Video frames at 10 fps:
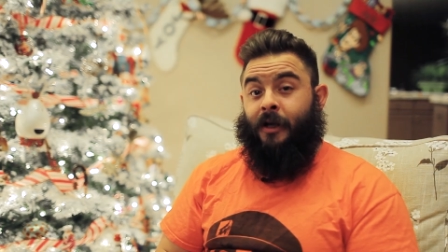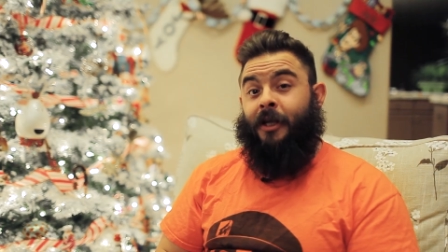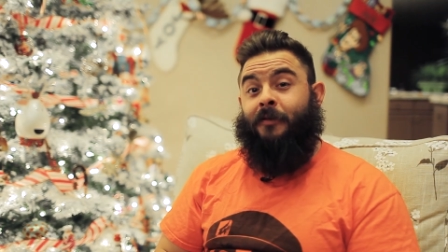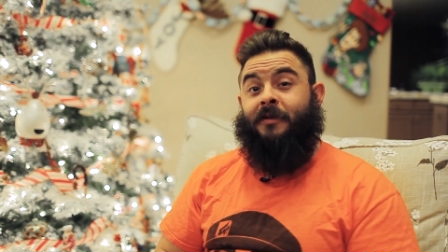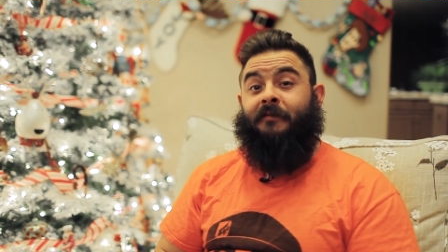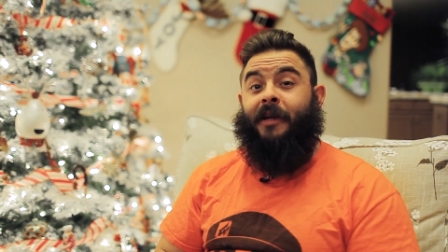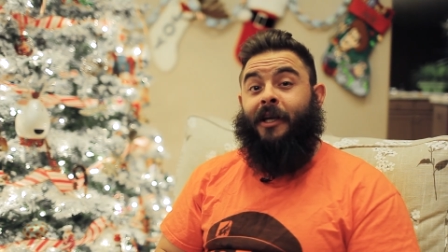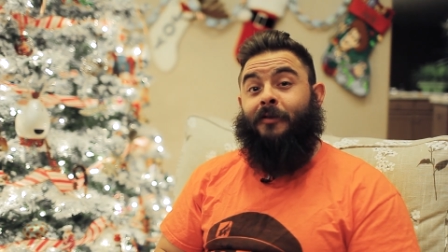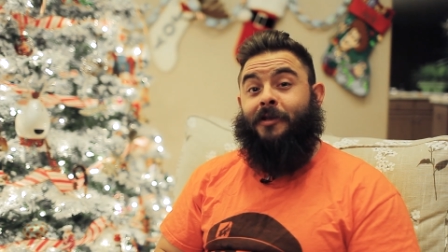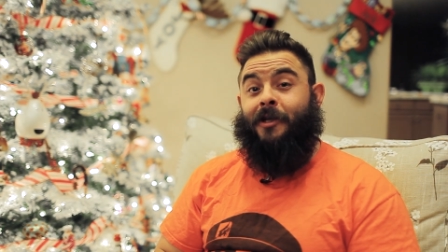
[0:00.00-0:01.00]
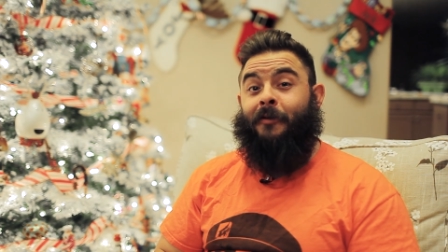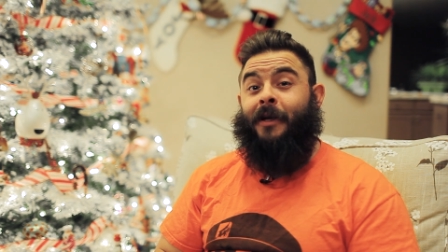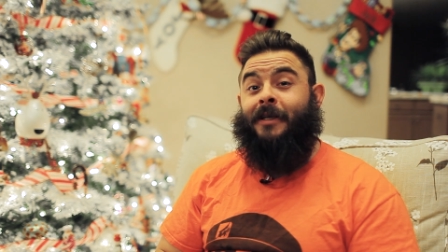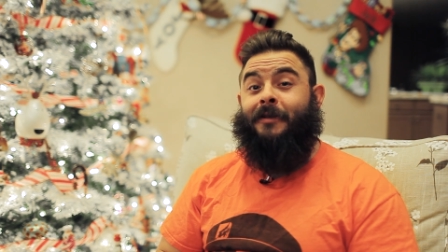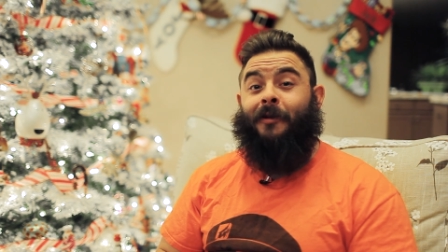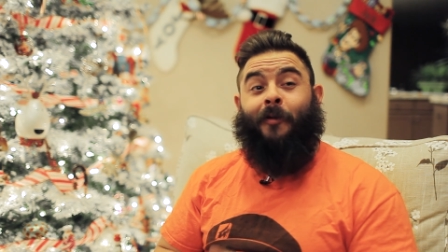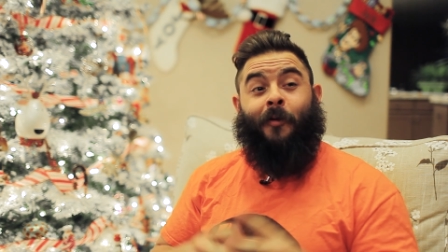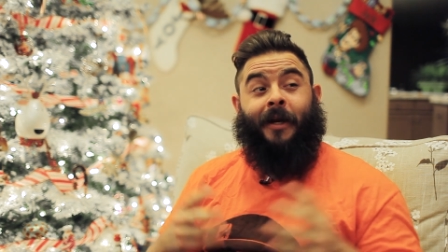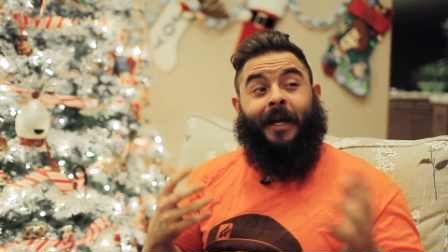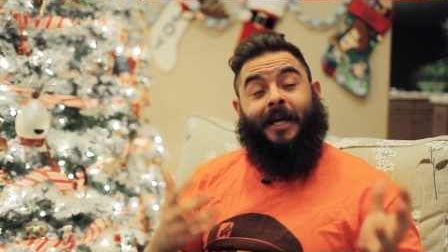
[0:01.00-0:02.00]
going to use the video series.
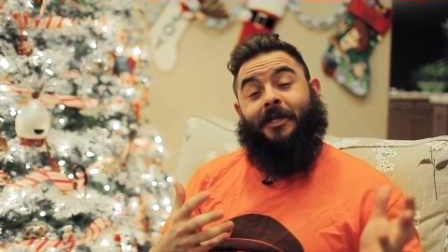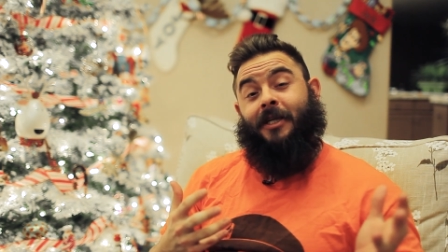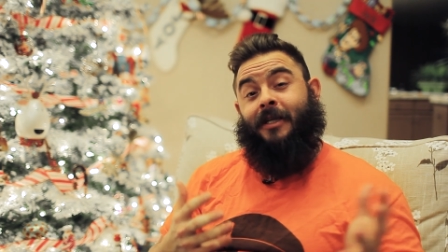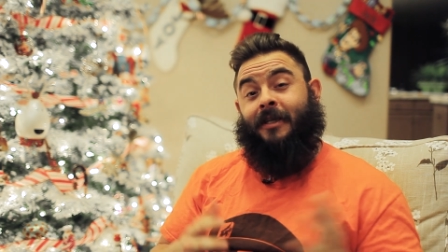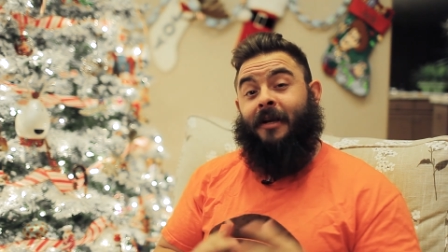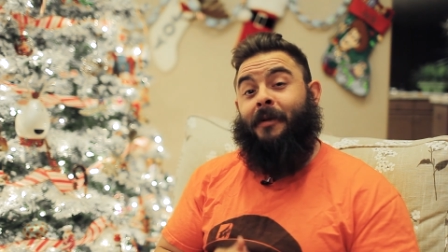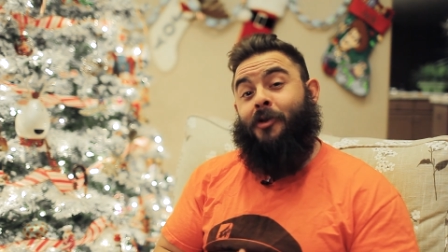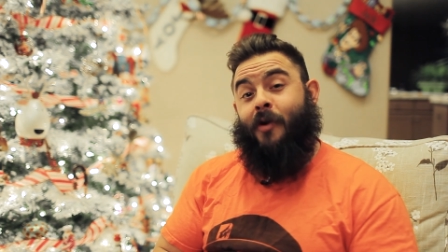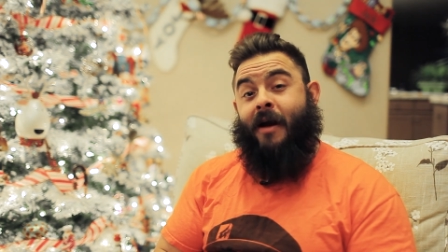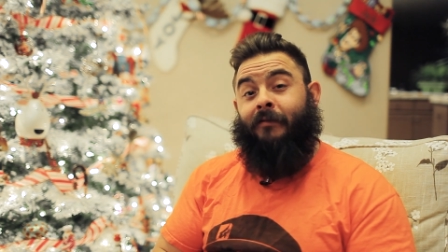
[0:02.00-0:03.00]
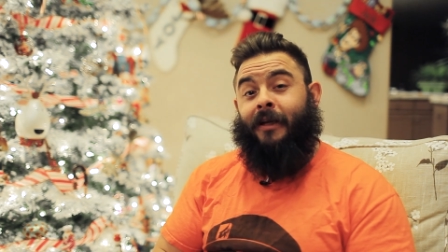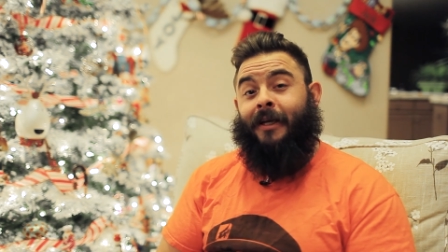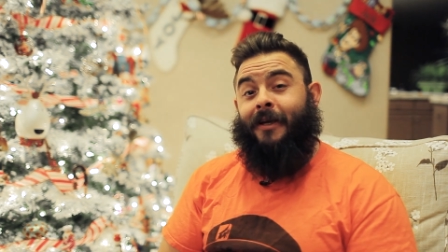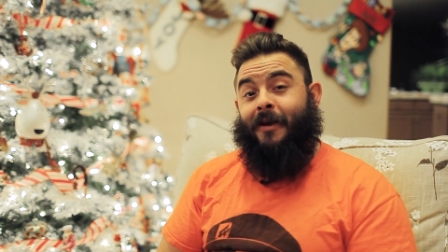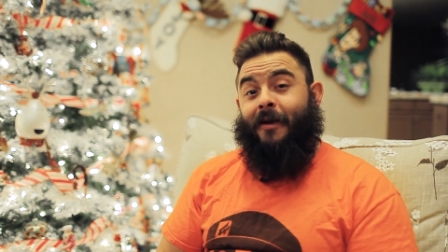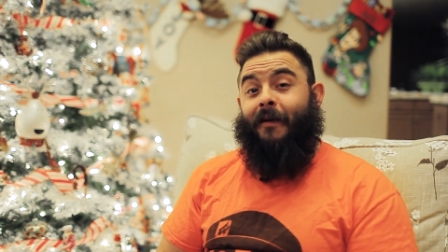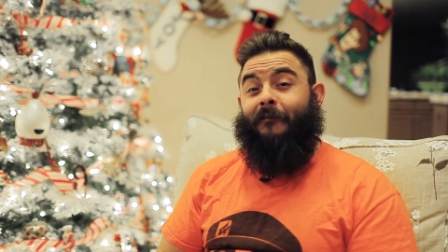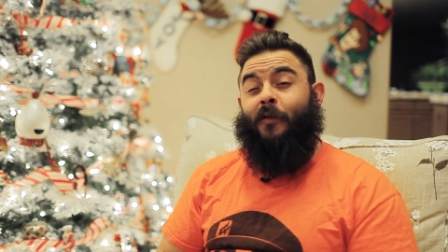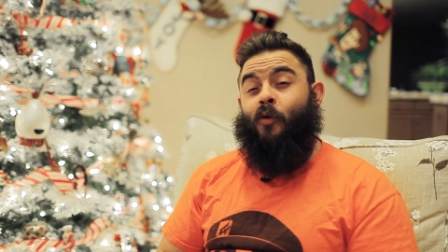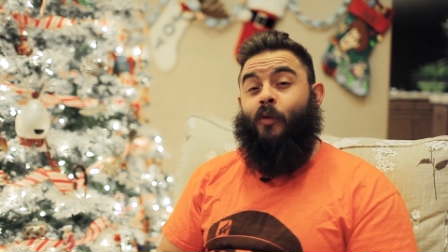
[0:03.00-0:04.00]
LORENinHD is going to be traveling,
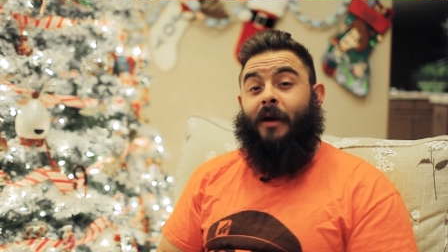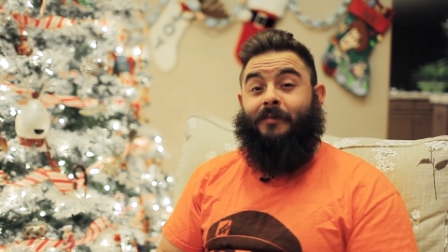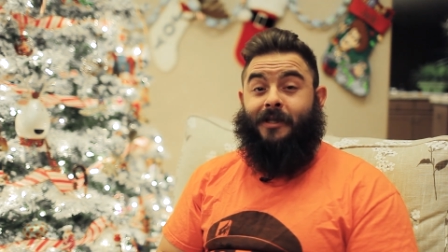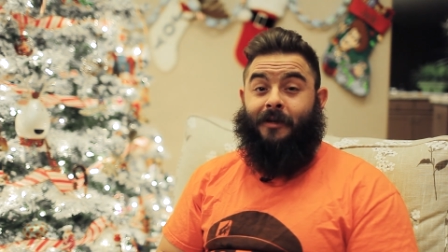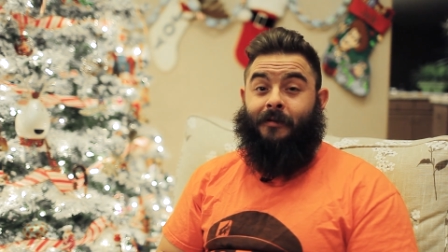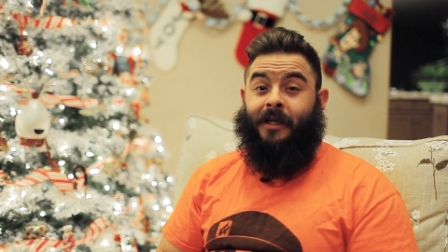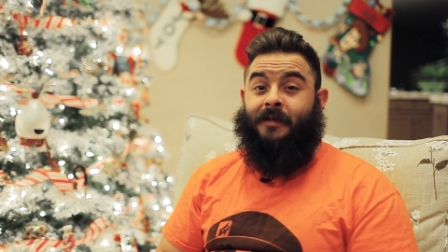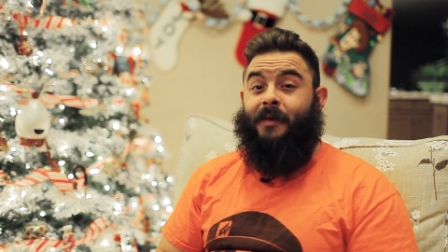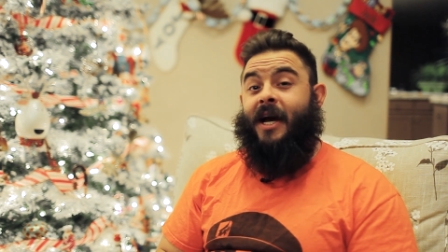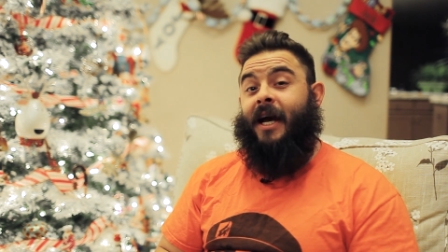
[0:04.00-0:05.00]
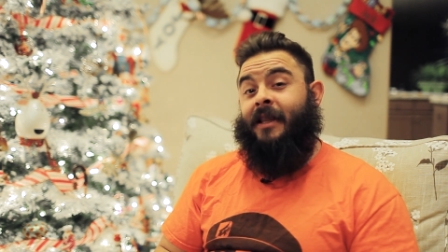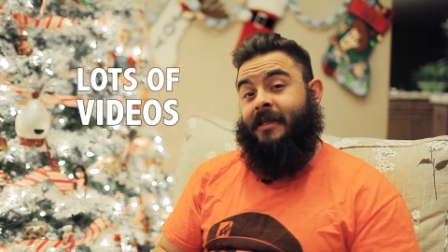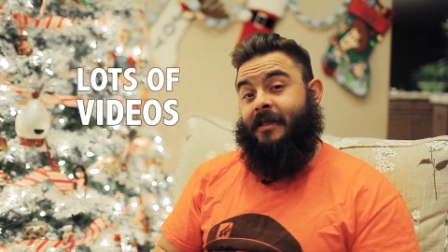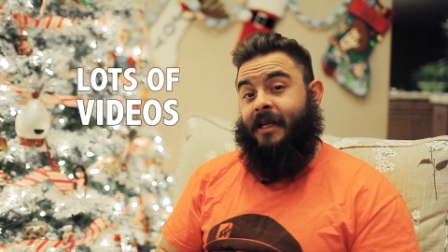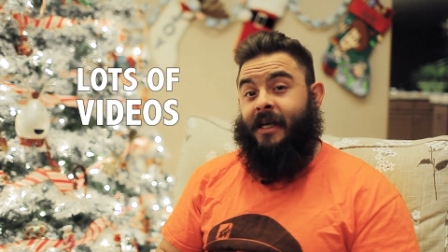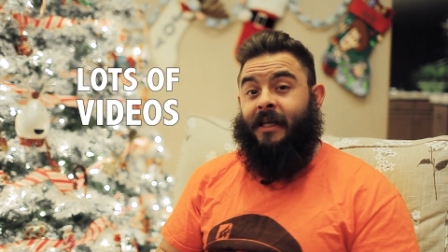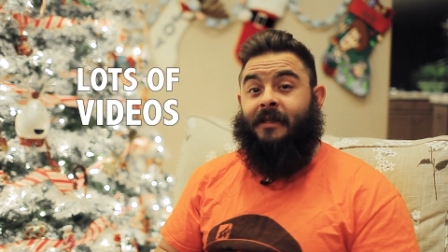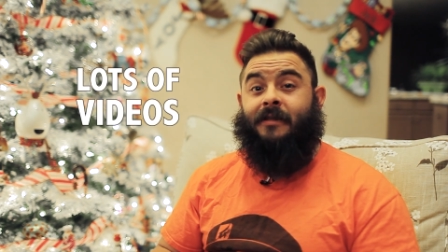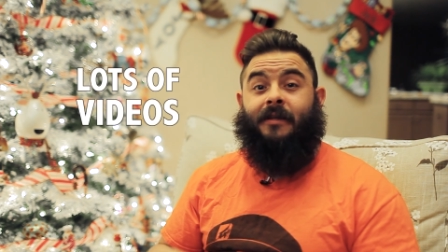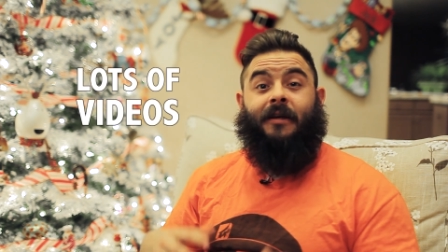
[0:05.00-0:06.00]
full web series, behind the
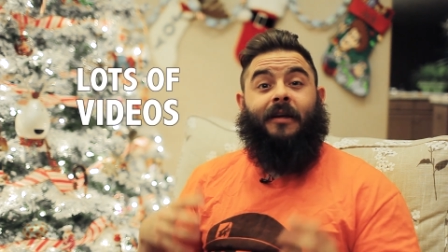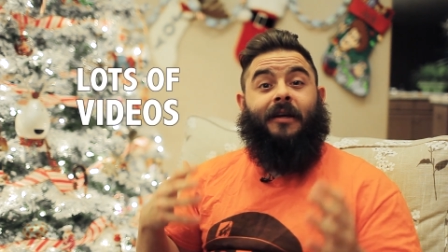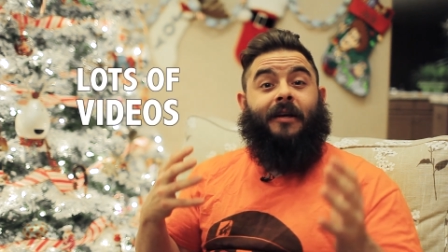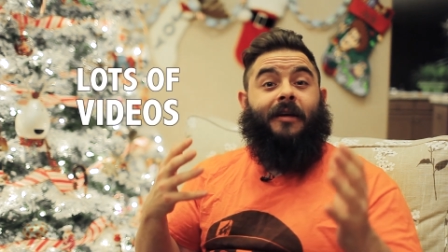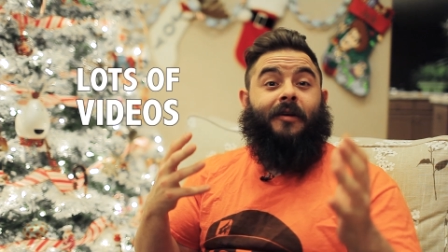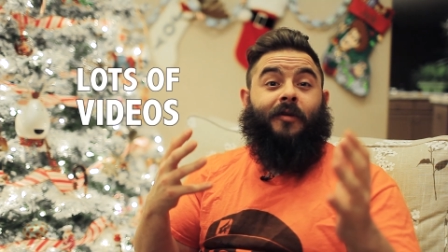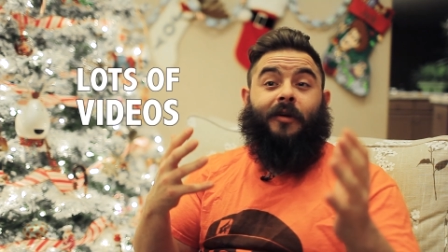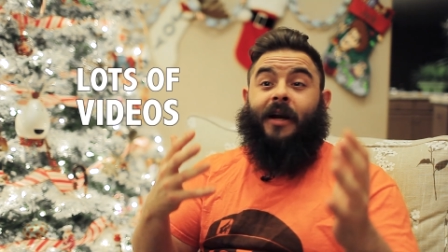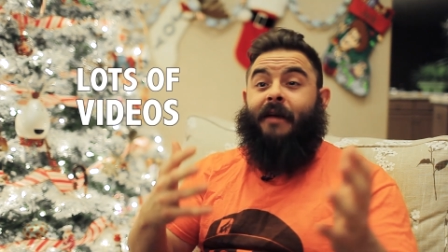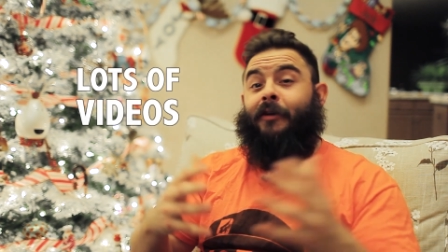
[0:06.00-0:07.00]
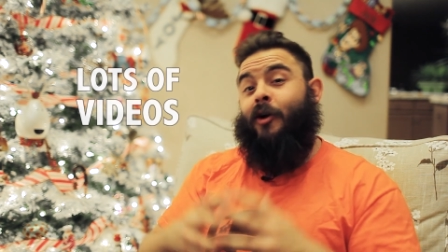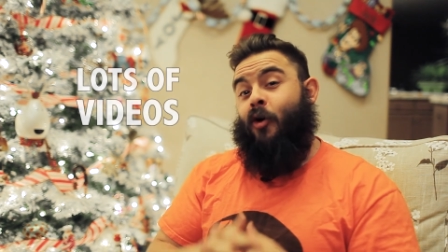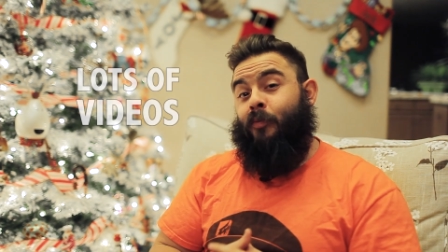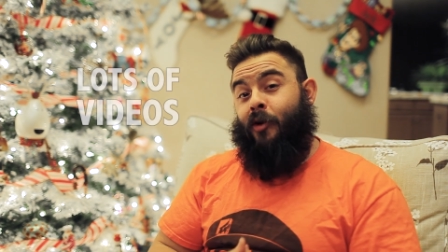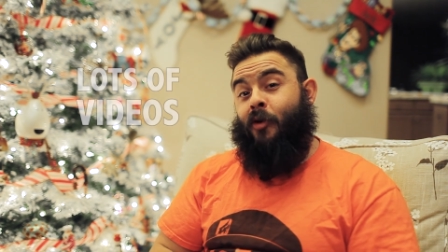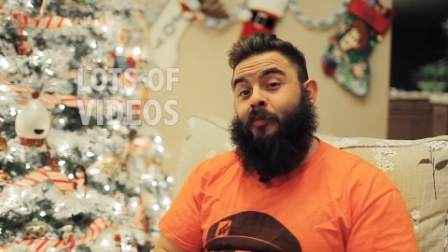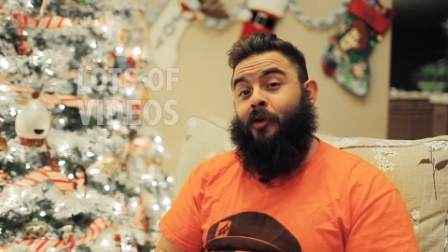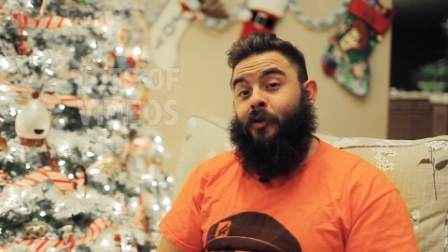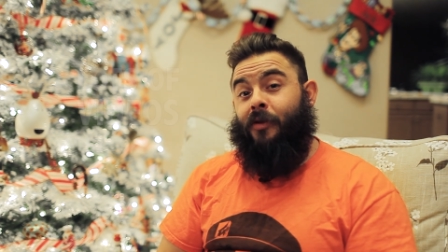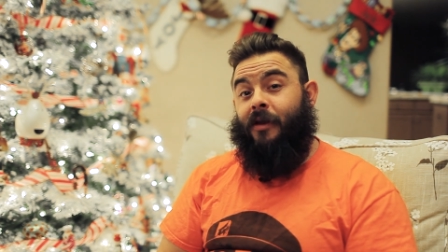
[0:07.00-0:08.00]
scenes. Going to have a GoPro
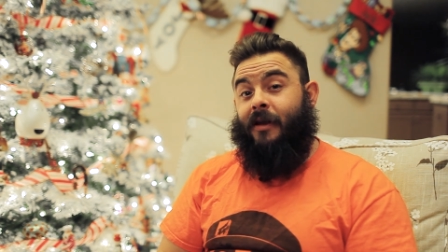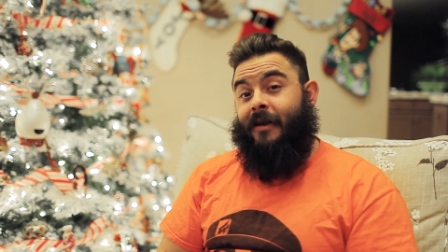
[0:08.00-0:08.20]
booth,